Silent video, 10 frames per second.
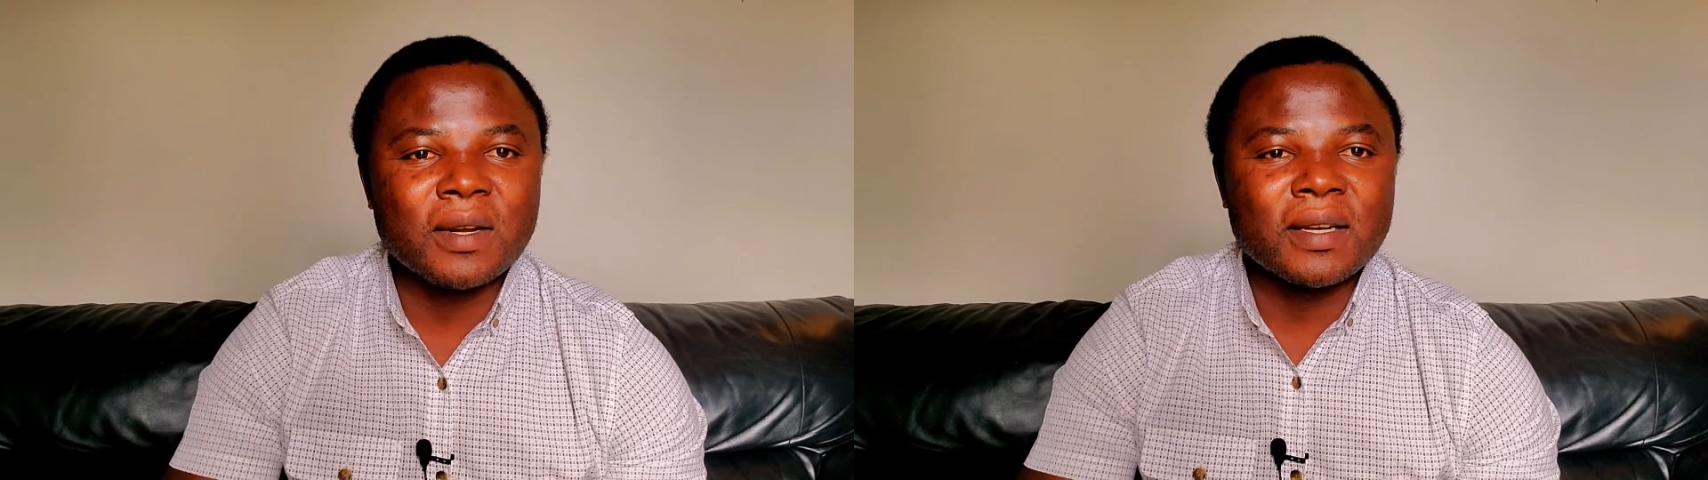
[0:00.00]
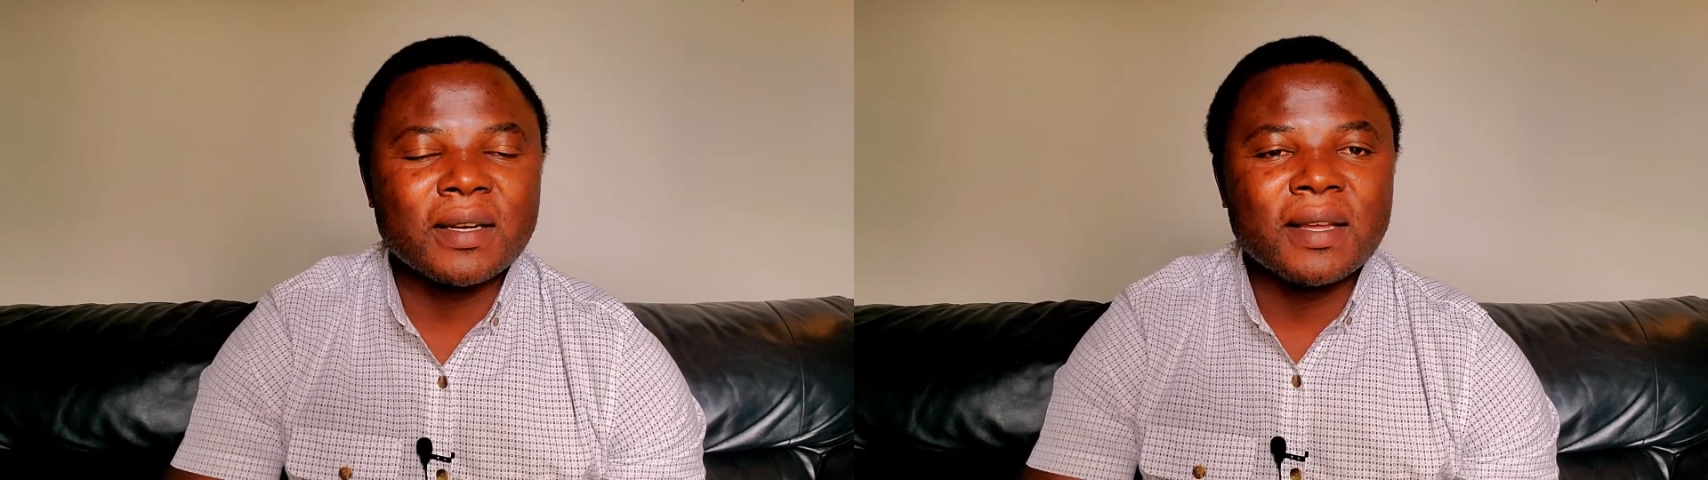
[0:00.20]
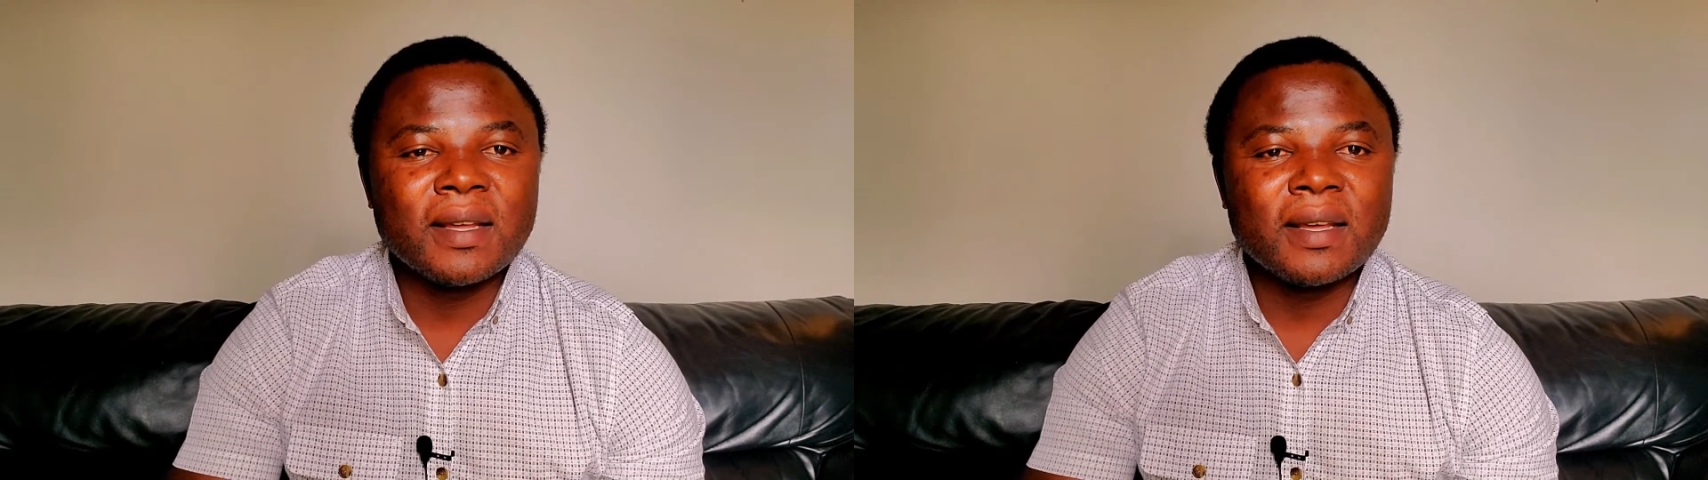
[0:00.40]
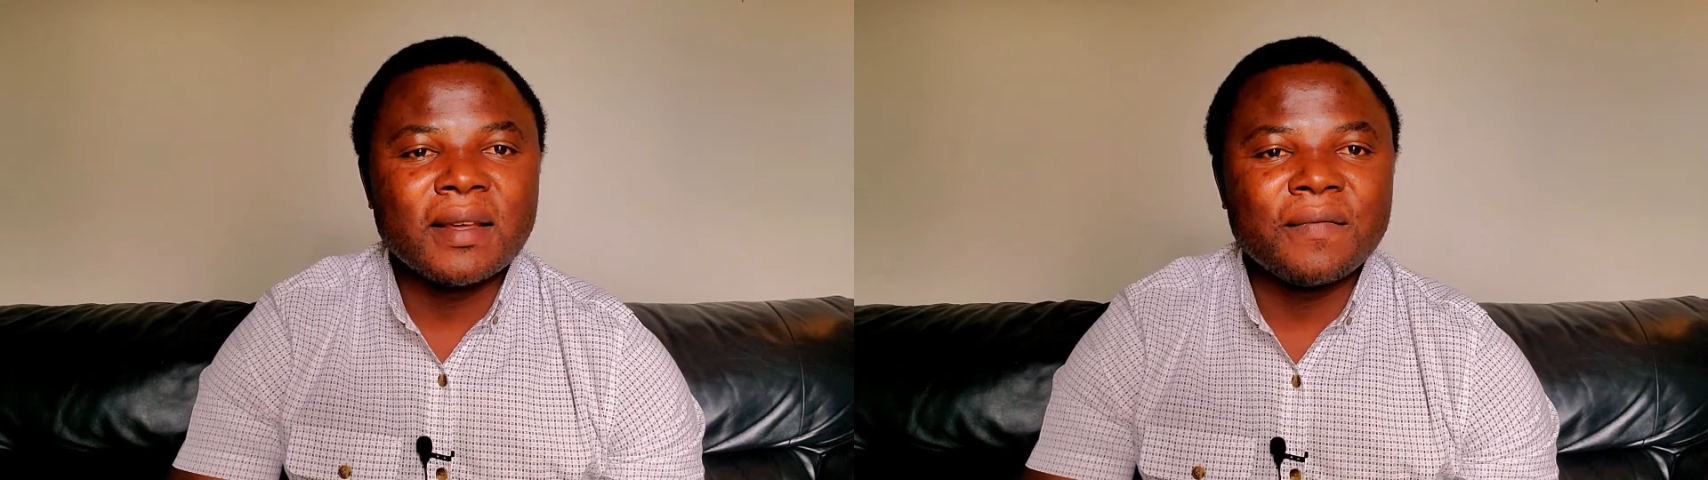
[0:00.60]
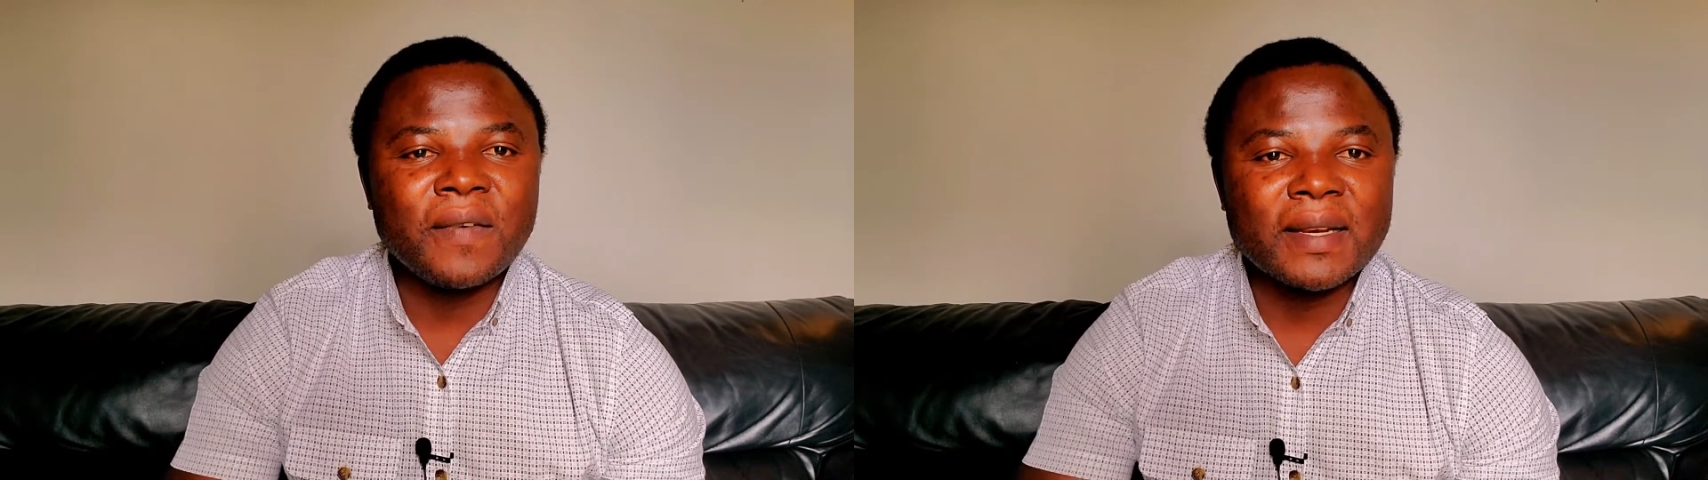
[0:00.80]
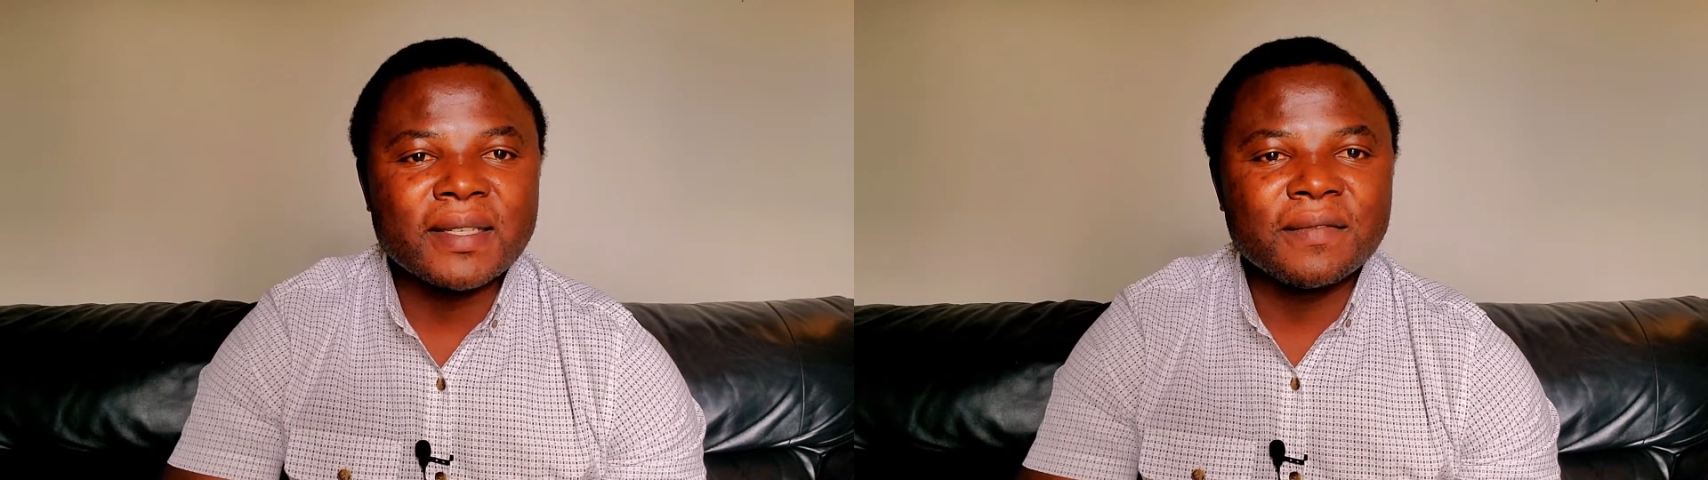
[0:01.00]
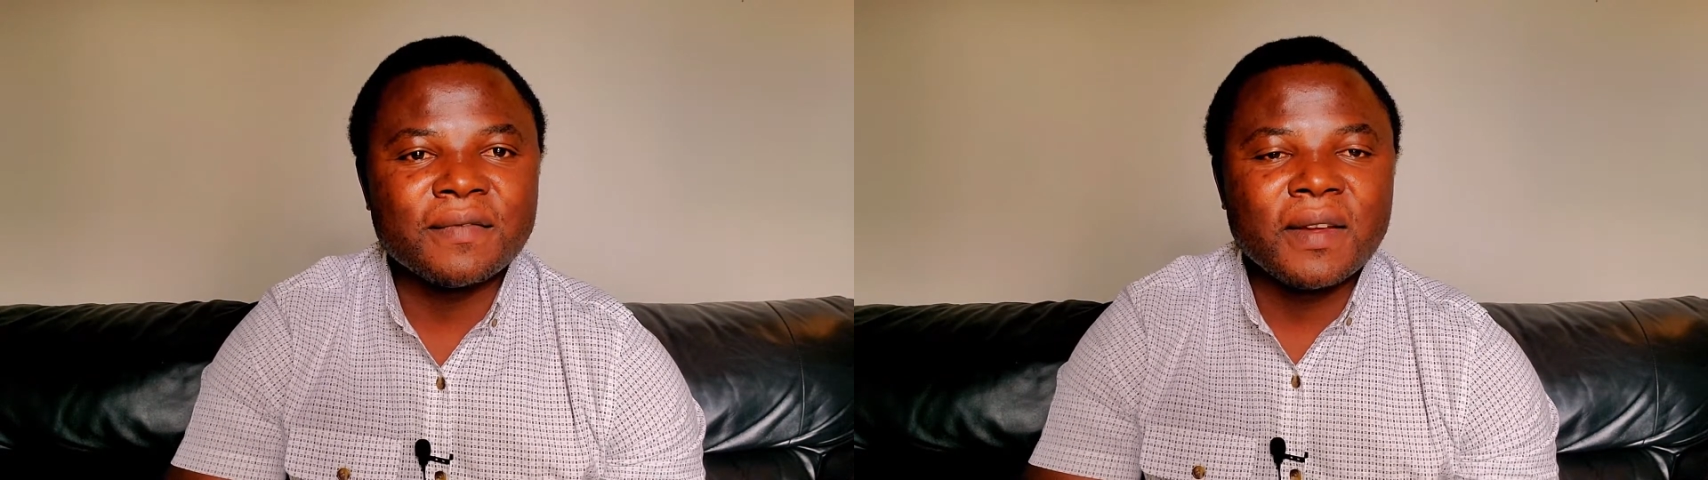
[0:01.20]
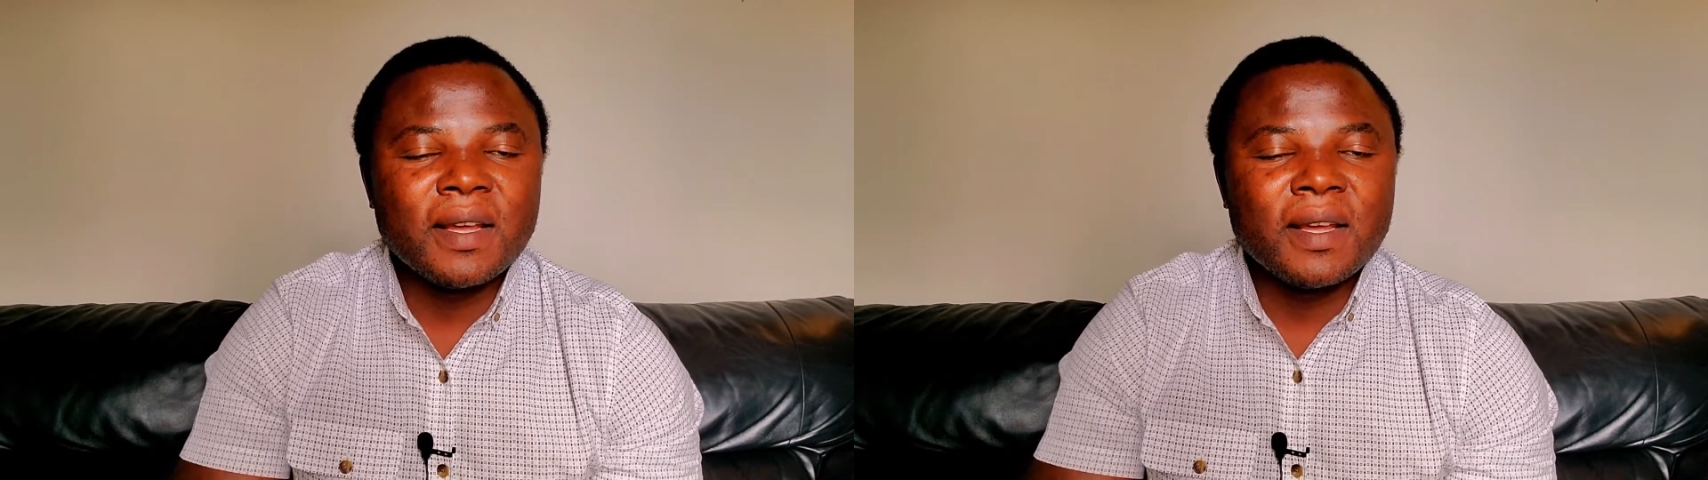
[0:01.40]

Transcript: and effective